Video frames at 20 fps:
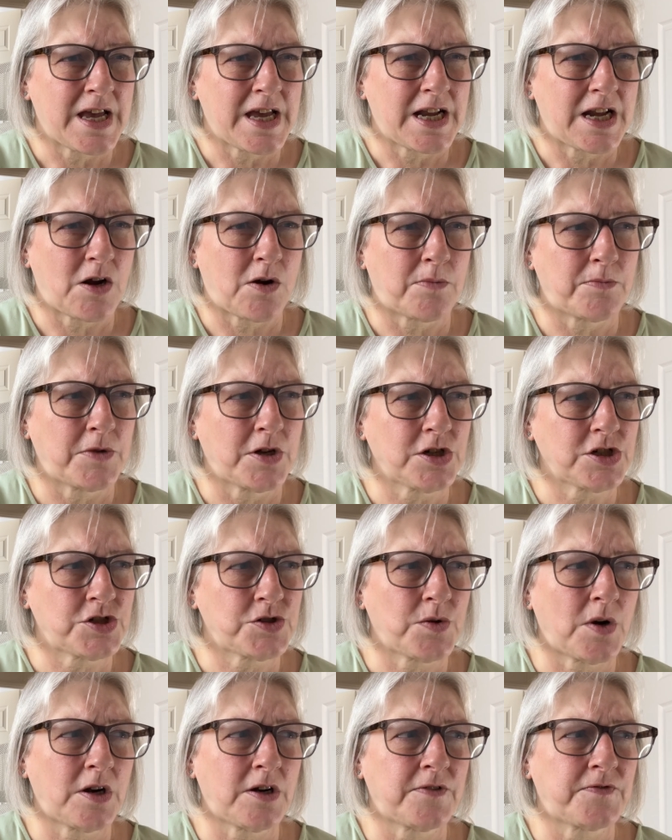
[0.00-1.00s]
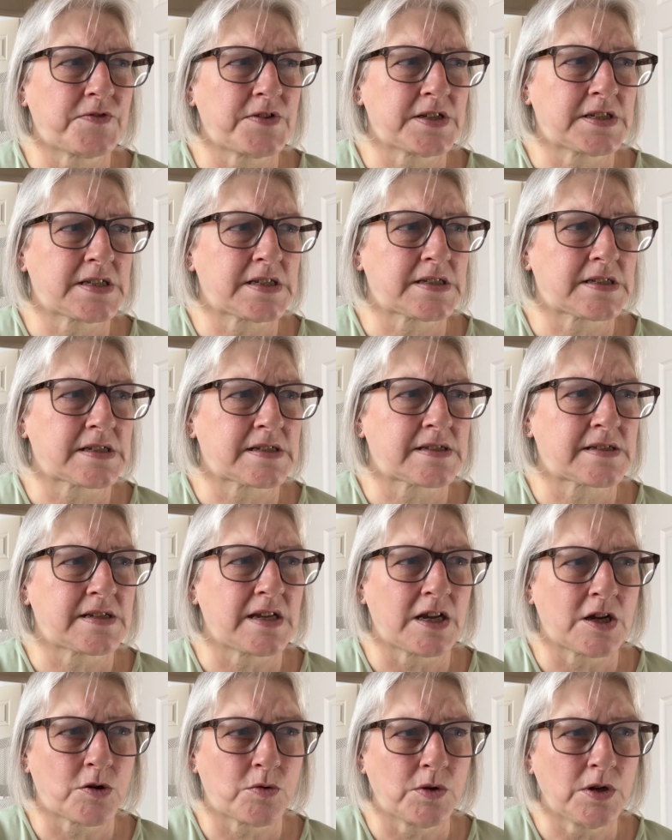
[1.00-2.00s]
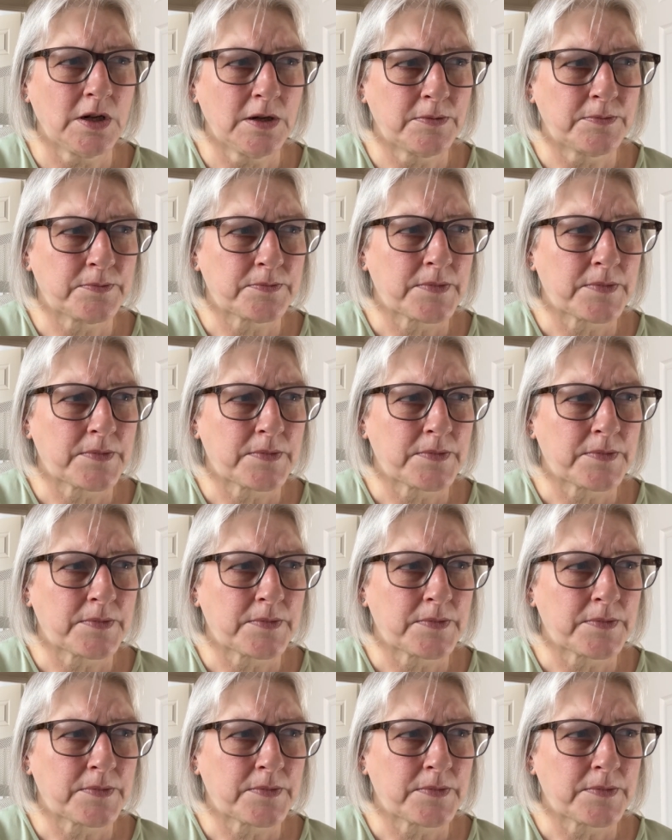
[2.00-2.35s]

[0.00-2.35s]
Now, I'm not sure if this is a sequel.